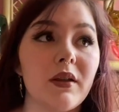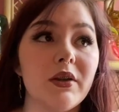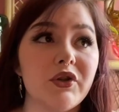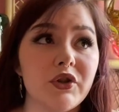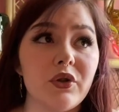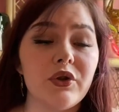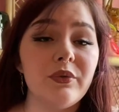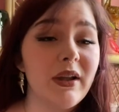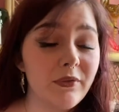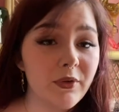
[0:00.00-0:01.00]
So you
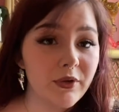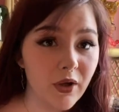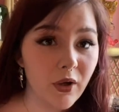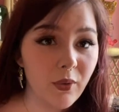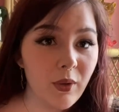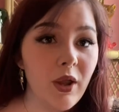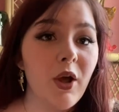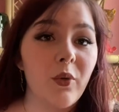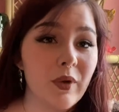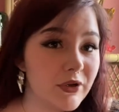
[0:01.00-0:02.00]
never know
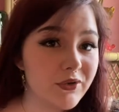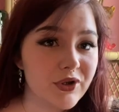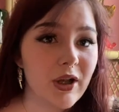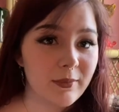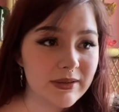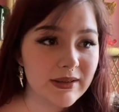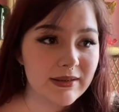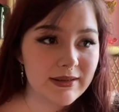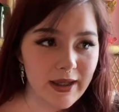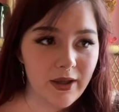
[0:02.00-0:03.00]
when your shop is going
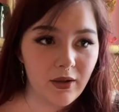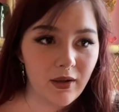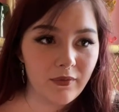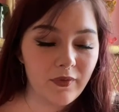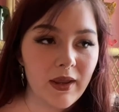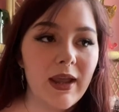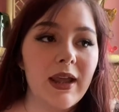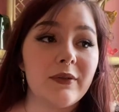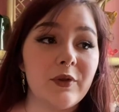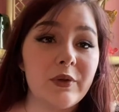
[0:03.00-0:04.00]
to take off.
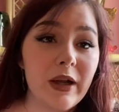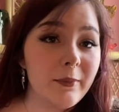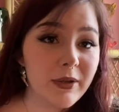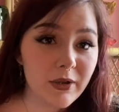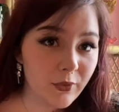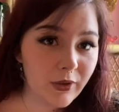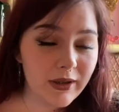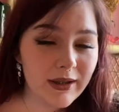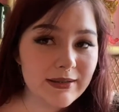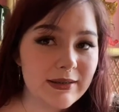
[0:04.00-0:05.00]
If you're not being
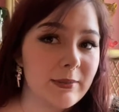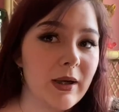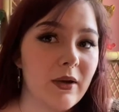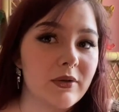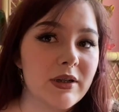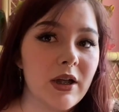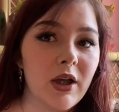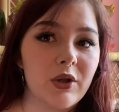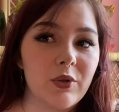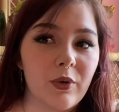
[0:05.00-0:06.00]
organized about
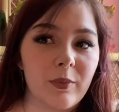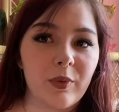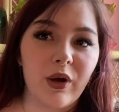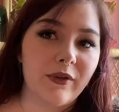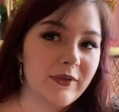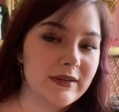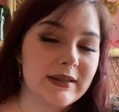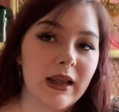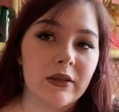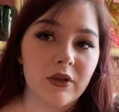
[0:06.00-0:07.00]
your profits
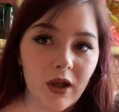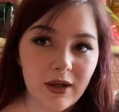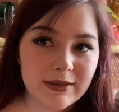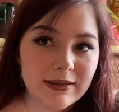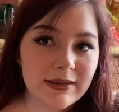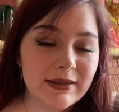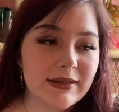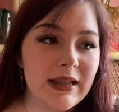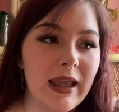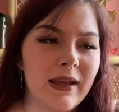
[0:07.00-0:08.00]
and losses
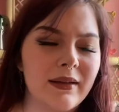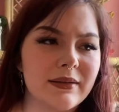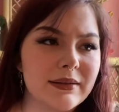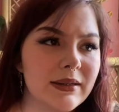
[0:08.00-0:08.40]
and,